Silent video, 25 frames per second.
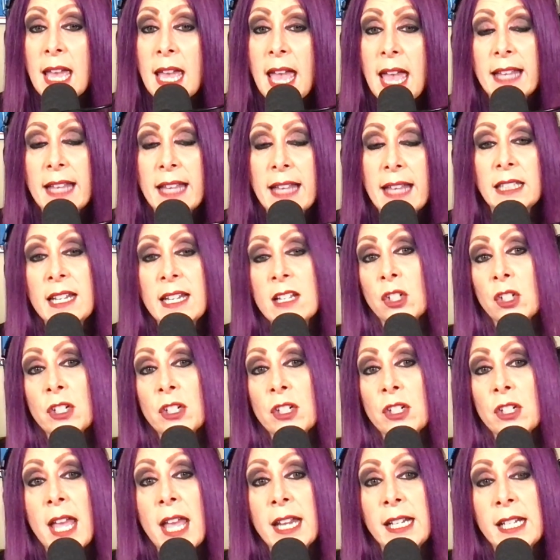at Laser
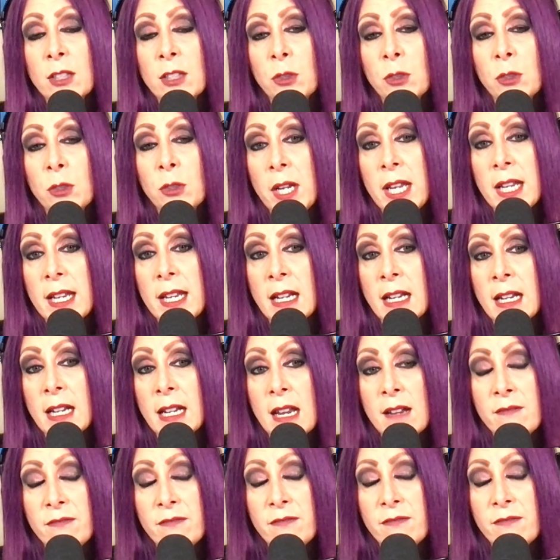99.3 and
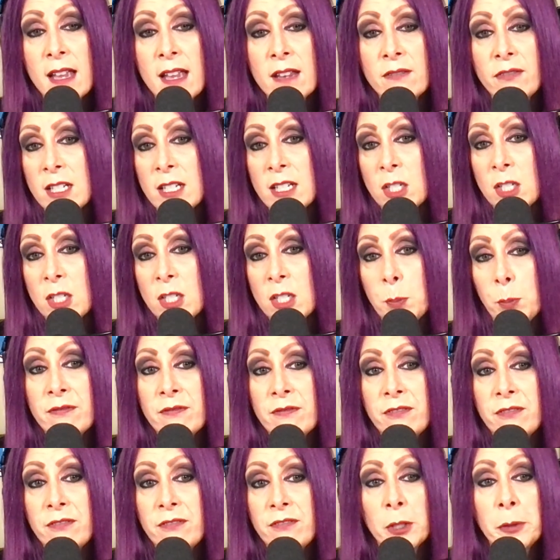98.5 in
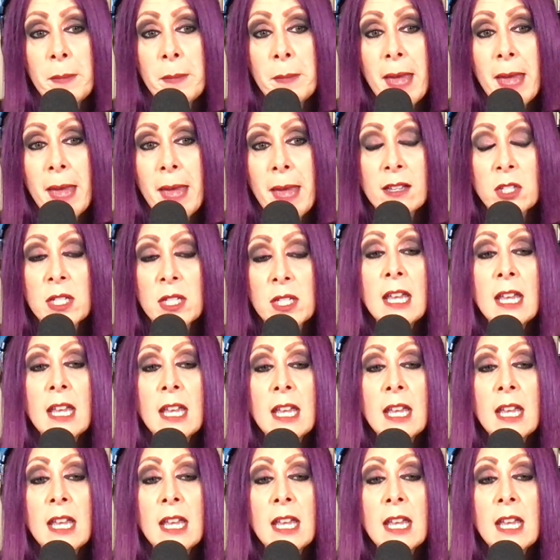Springfield, Mass.